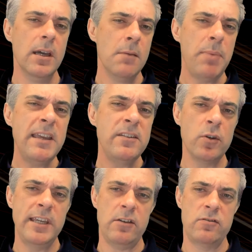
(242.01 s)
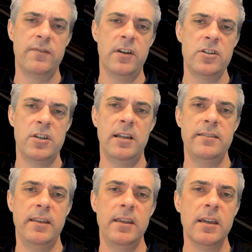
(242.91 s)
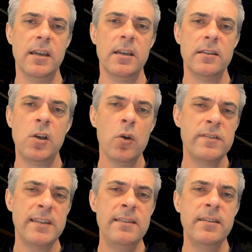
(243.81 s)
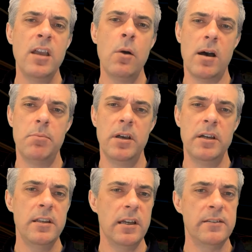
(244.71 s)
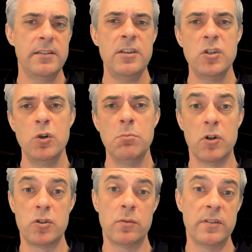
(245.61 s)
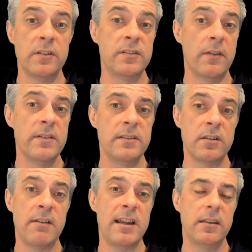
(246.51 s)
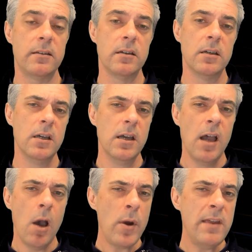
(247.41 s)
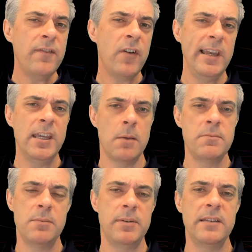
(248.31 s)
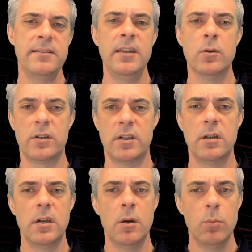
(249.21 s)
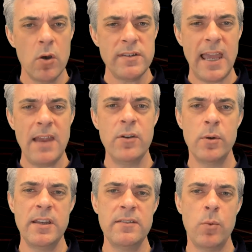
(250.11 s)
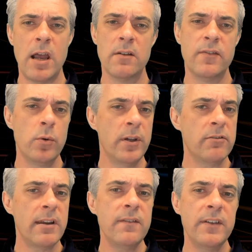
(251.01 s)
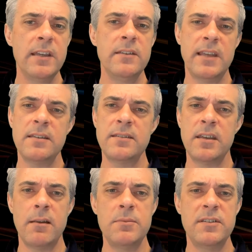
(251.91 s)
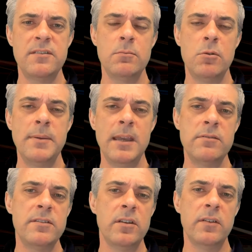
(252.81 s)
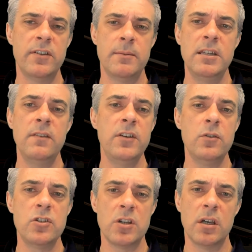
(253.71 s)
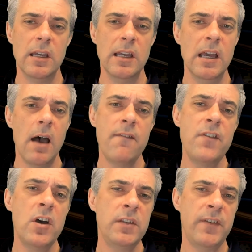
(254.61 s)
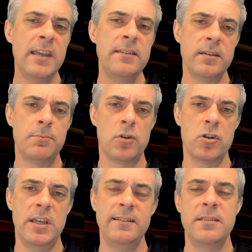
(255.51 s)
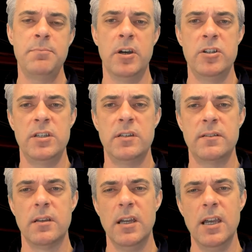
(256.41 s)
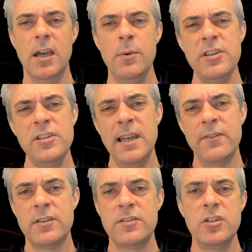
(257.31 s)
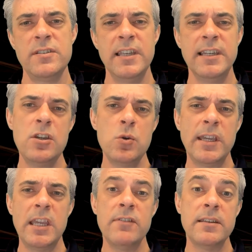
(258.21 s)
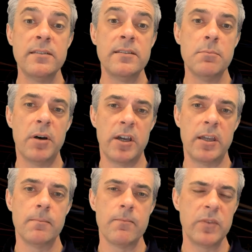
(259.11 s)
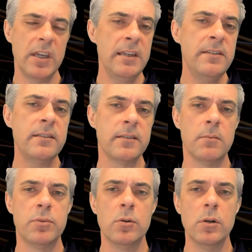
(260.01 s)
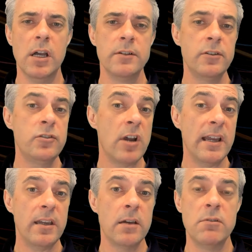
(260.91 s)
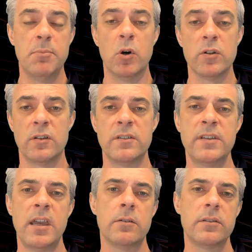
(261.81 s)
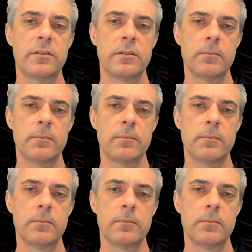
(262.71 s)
Based on the extra functionality, the costs tend to go up as additional modules and services are added. When it finally comes to placing the order, whilst everyone is aware of all the great things their CRM system will be able to do for them in the future, a first phase of the project is purchased, which delivers just the initial key reasons to buy, in this example, to track and report on sales.